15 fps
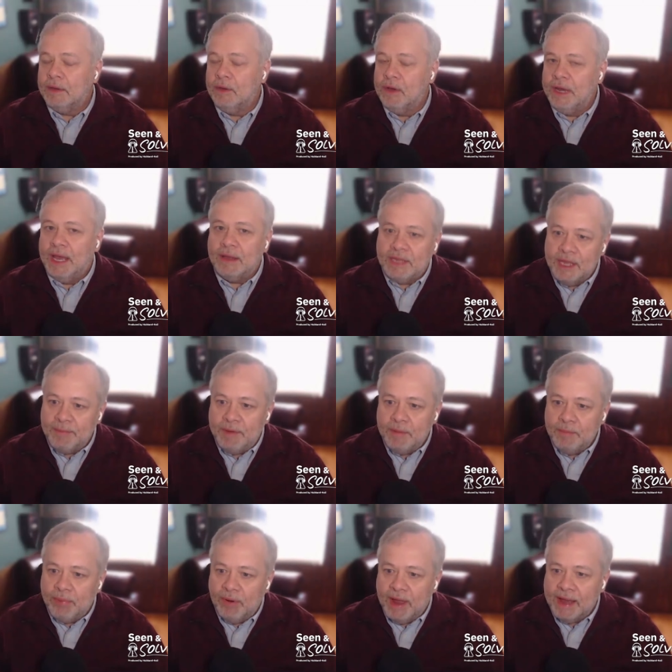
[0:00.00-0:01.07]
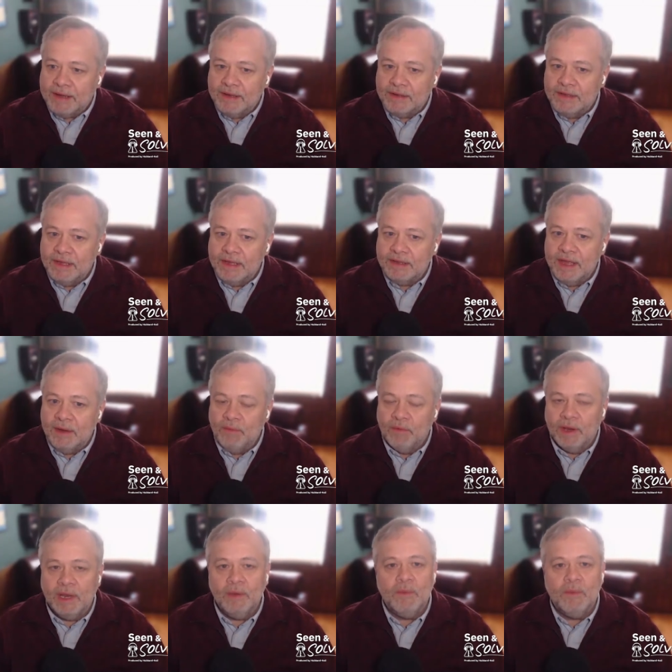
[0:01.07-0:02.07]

good housekeeping practices, and really